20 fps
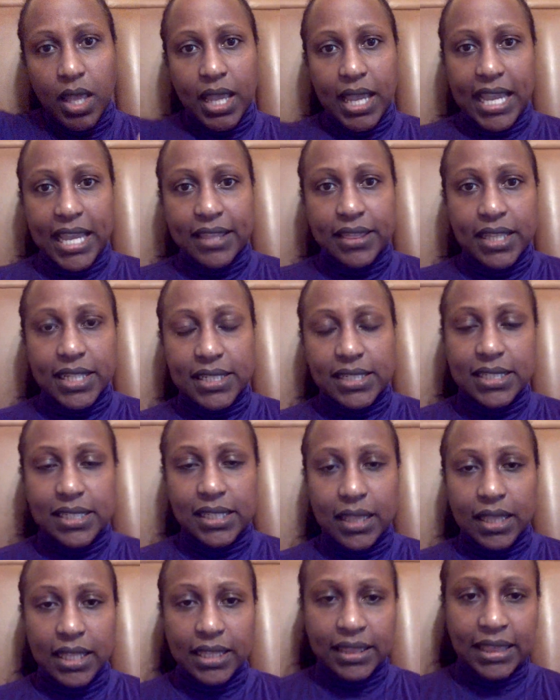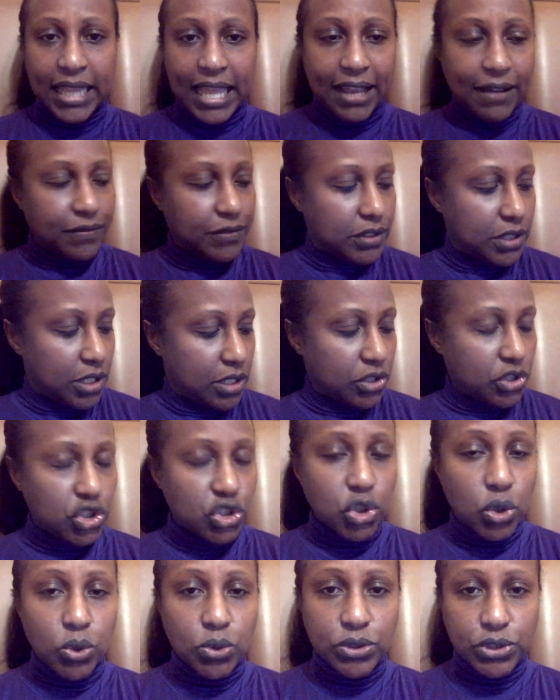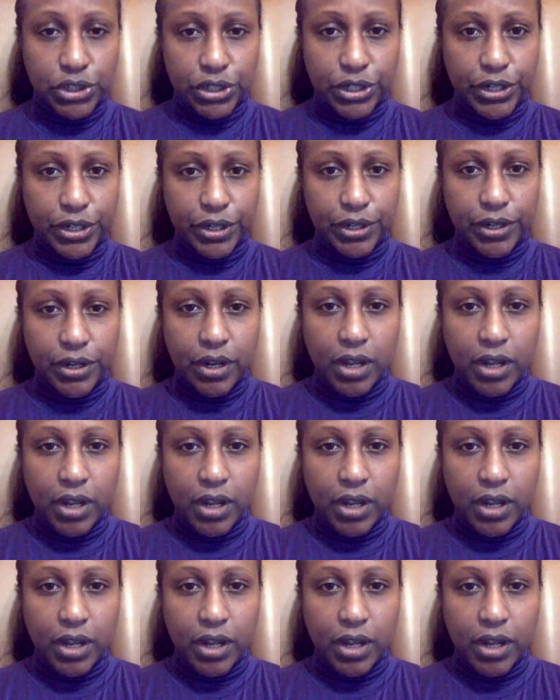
in this left shoulder,